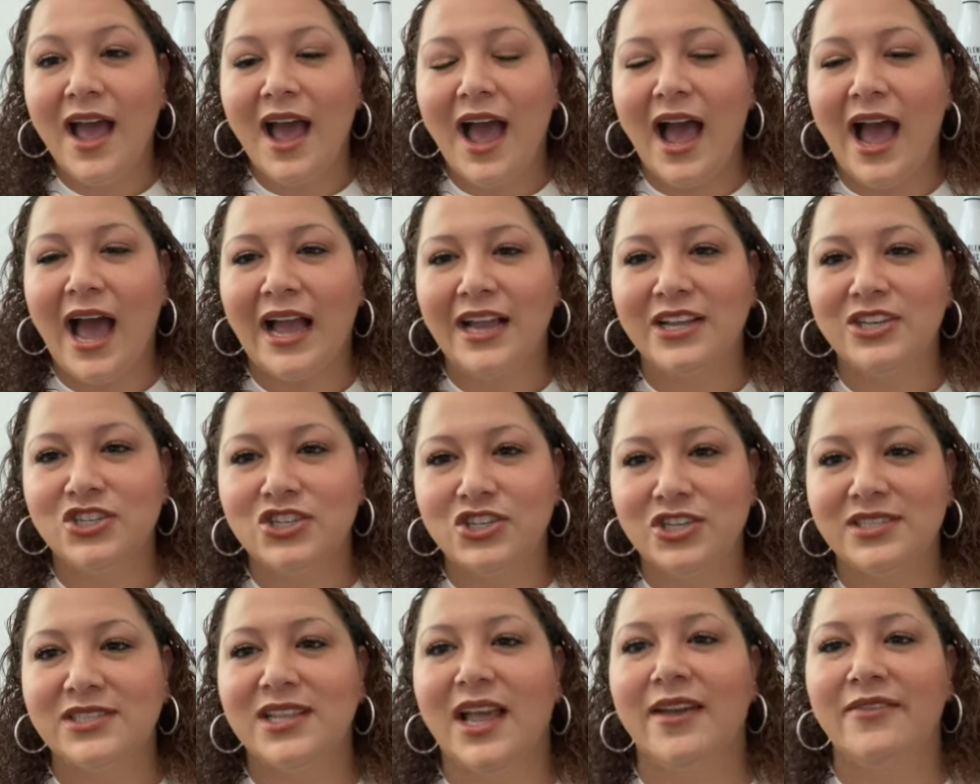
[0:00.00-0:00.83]
I
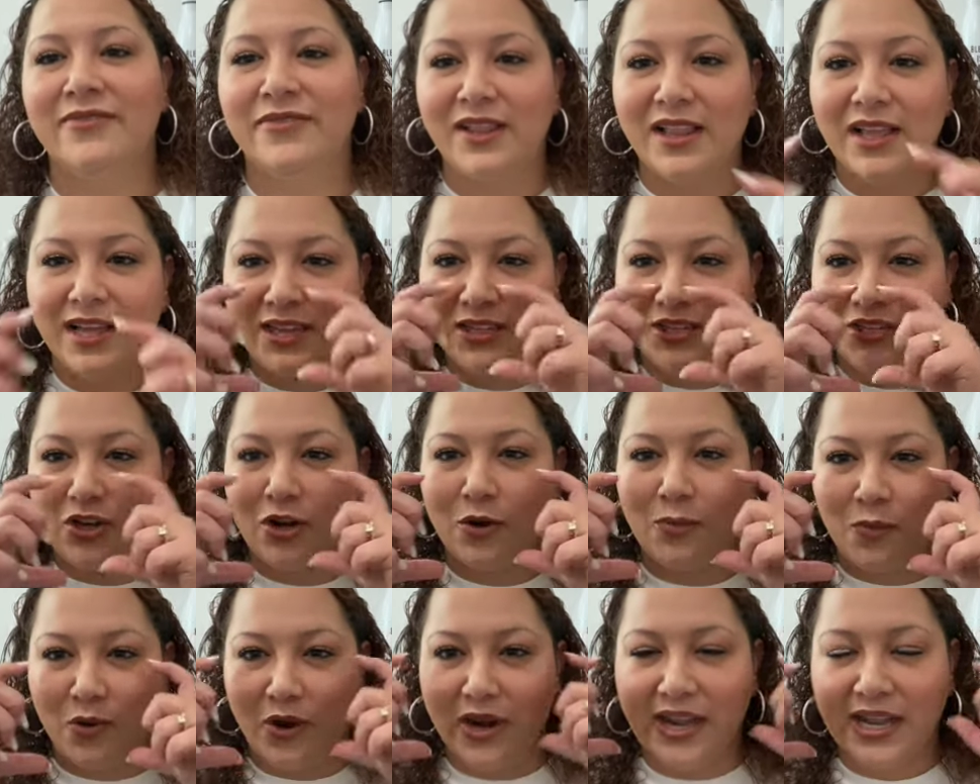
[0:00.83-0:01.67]
feel like it
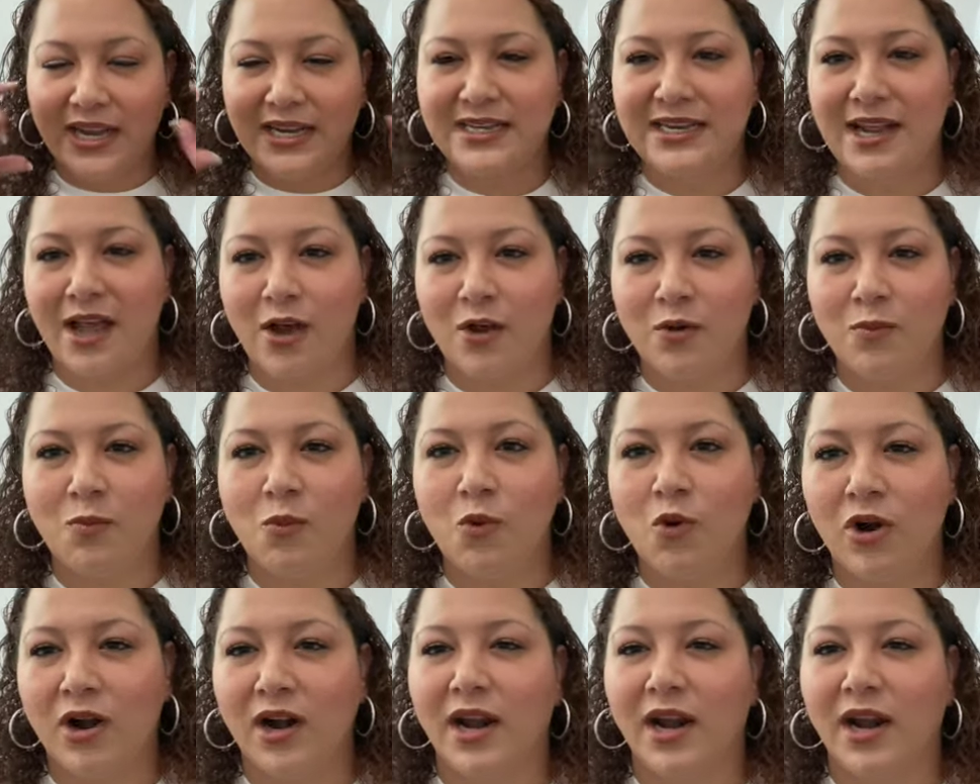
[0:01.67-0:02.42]
started breaking down more